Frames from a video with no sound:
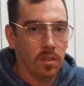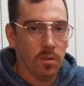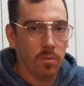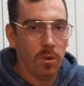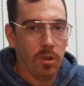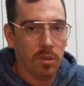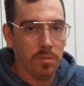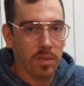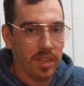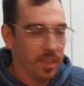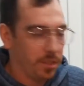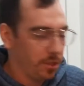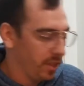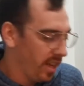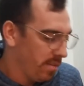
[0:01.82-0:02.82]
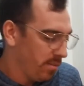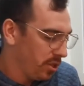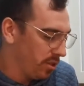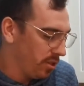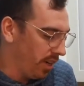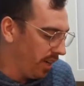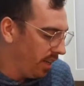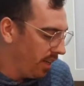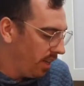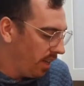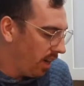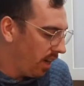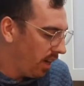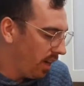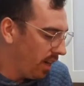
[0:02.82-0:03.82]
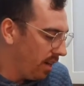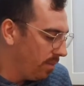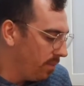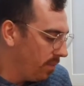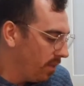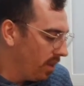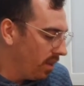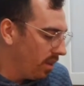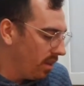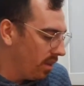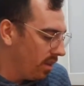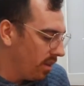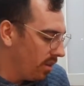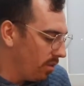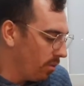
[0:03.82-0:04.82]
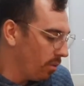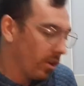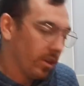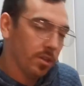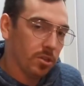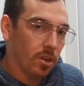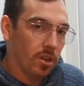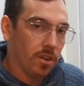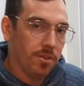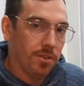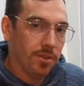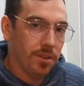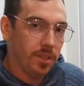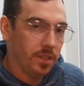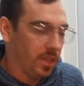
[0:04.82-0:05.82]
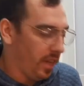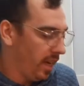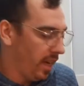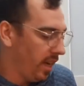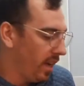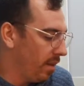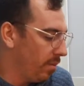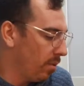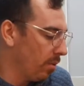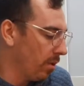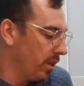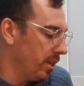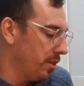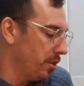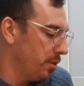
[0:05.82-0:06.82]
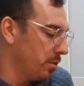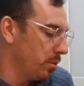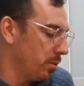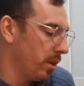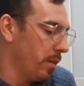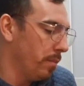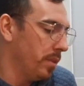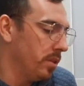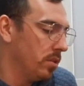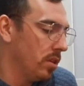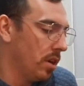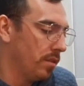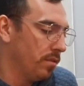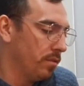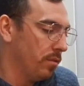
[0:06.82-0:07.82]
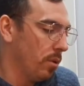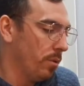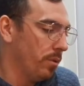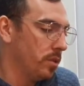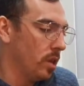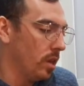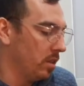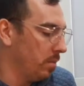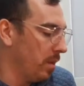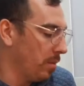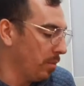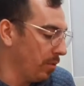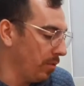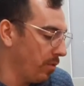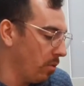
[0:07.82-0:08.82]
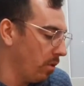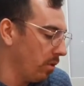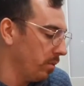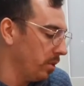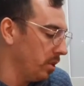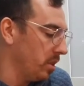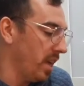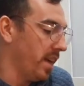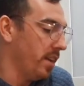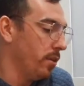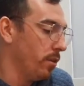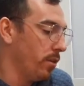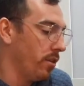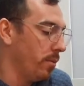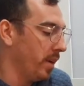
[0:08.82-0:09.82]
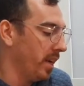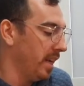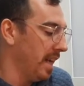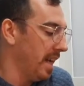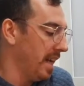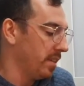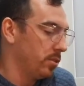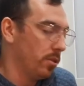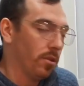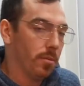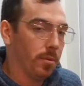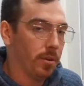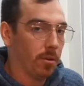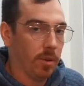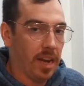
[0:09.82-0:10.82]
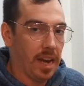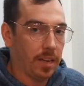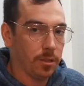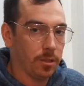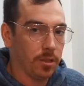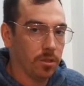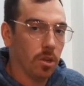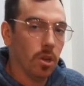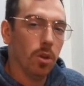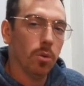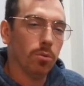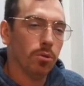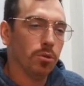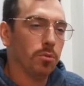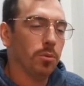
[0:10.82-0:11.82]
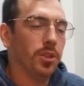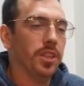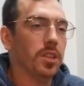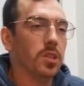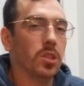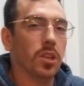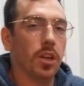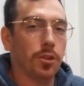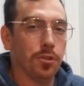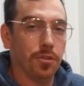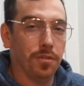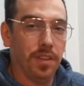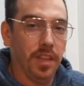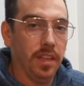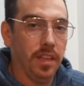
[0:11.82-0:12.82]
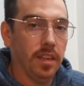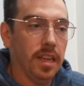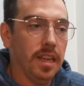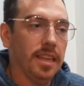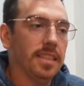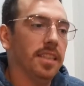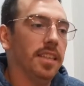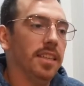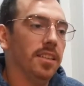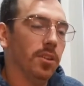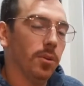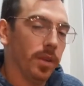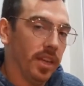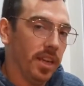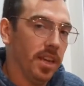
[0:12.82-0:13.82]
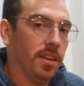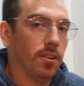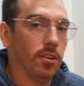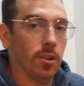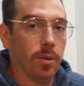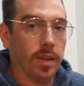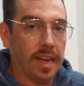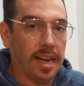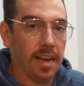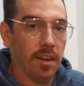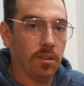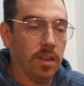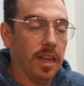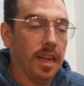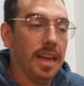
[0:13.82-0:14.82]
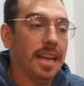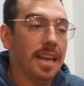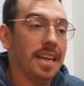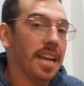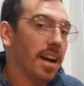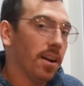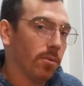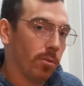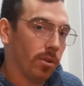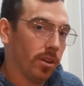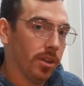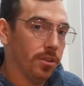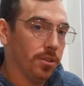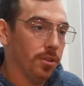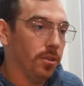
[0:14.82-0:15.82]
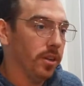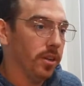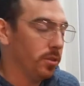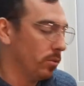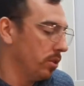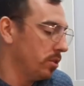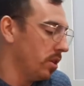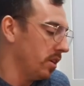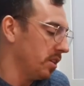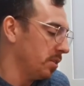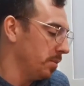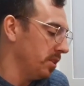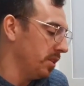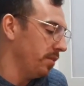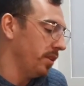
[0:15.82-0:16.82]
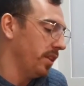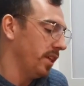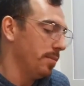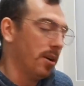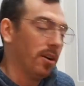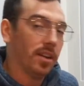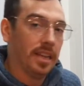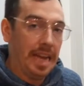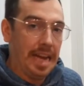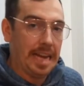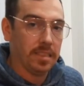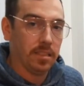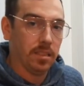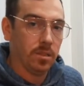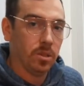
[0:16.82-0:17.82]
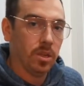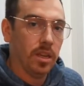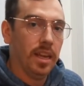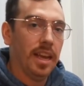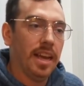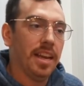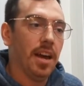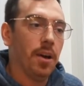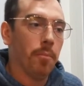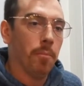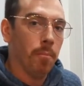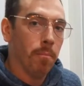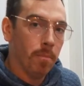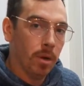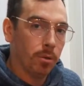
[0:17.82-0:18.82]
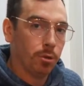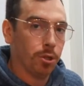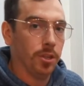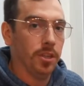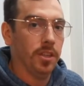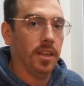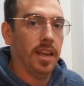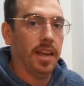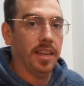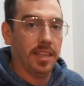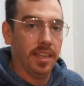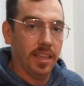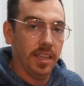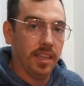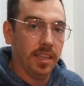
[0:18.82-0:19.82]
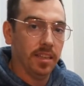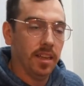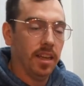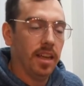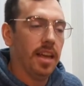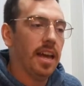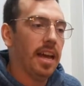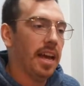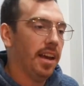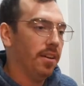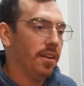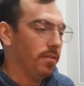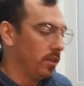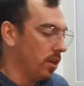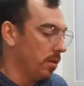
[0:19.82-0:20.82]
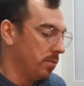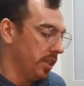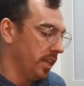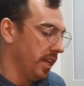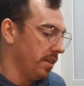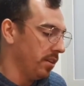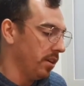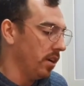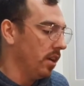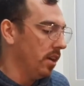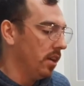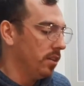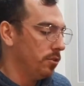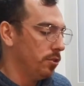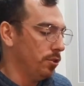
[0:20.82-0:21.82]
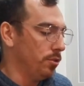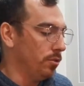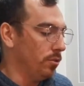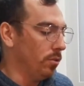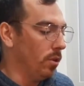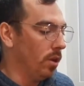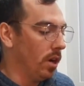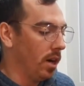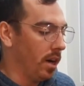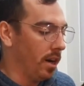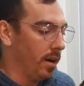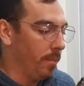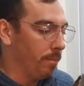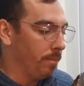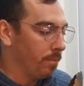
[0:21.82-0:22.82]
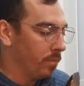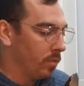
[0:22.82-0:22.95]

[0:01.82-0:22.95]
Welcome to Kitchen Chemistry. Um, we're going to start a new unit today, and what we're going to do is we're going to build off of what we talked about before, which is endothermic and exothermic reactions, which is really discussion of heat. Is heat going in or going out? And now what we're going to do is we're going to talk specifically about gases and how motion and heat have come together to um,